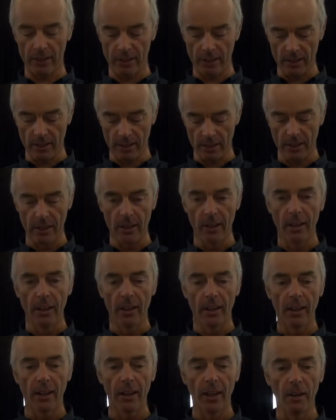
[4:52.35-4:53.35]
And
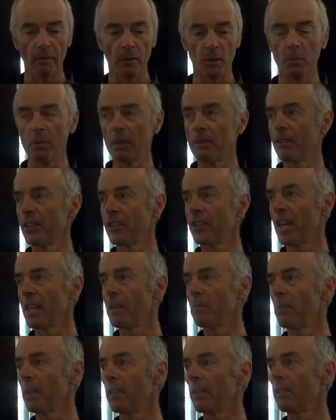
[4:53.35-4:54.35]
it was a bit of a
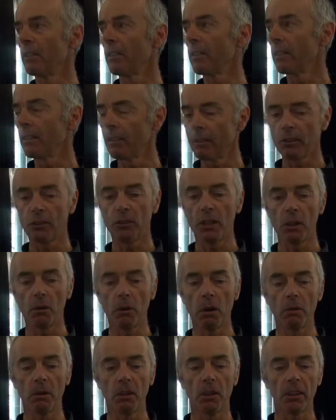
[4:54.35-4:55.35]
stunt, but straight
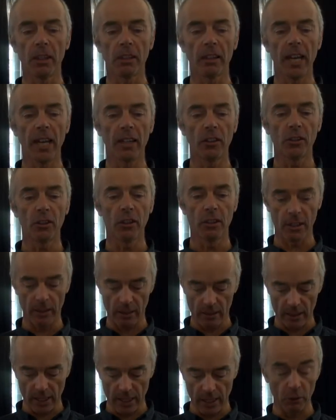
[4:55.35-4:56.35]
away we got attention,
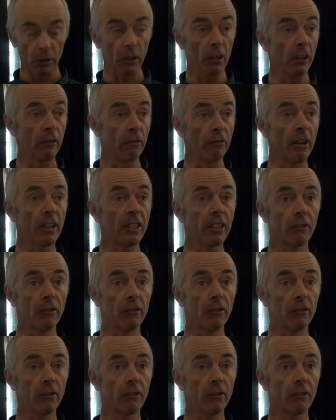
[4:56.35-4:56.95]
and it was a lot of fun.